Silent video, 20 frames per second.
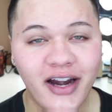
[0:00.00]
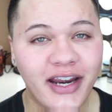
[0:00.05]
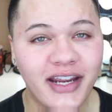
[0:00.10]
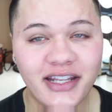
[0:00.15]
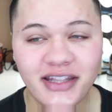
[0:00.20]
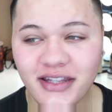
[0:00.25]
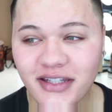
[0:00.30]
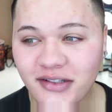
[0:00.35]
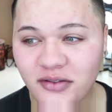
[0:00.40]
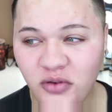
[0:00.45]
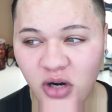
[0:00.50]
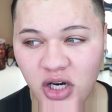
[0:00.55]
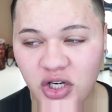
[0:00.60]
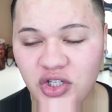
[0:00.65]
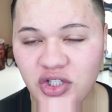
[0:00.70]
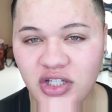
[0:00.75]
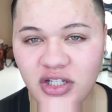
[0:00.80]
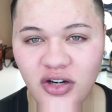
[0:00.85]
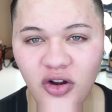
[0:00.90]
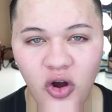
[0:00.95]
I get this
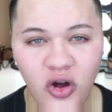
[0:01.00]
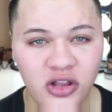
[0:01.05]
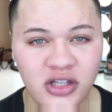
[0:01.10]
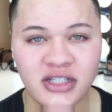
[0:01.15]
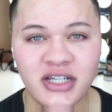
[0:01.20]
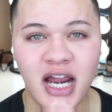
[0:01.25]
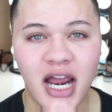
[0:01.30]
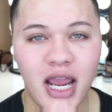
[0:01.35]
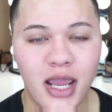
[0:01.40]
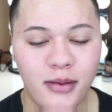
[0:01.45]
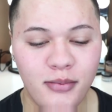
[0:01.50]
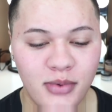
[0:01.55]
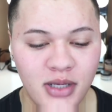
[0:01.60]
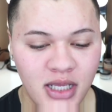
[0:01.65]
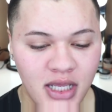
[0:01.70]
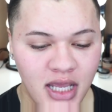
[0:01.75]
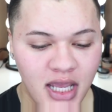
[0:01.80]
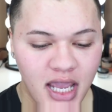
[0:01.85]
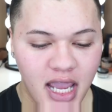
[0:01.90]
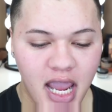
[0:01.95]
question all the time,
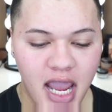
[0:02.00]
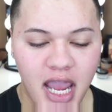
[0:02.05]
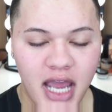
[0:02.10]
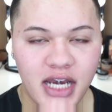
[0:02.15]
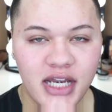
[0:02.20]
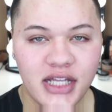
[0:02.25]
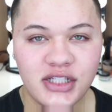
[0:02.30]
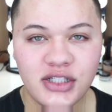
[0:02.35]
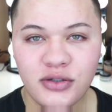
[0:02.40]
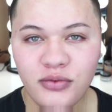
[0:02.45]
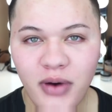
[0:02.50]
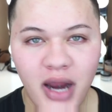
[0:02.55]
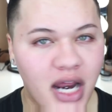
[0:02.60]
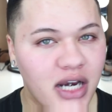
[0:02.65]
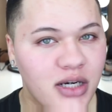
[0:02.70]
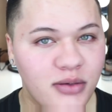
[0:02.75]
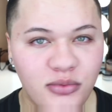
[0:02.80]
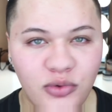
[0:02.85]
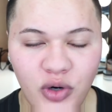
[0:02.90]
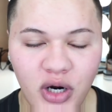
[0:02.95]
and it's a
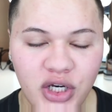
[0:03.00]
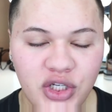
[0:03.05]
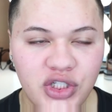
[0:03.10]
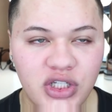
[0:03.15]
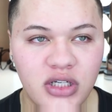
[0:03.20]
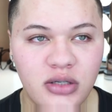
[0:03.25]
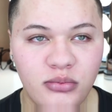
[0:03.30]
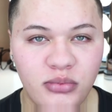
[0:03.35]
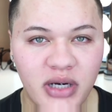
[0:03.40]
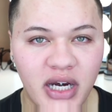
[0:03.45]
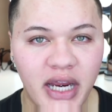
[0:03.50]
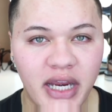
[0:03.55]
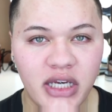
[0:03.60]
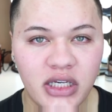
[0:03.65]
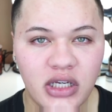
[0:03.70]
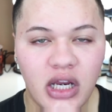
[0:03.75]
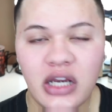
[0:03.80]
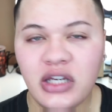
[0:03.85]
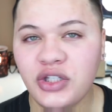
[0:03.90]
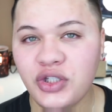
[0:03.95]
random question, but
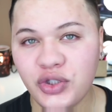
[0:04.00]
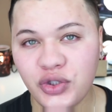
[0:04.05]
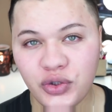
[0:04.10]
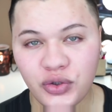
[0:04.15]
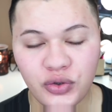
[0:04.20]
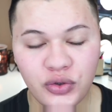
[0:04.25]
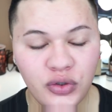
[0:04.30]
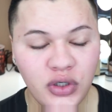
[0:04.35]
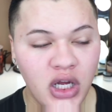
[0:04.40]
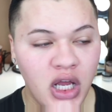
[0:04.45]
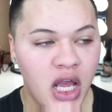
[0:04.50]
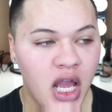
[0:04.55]
I do.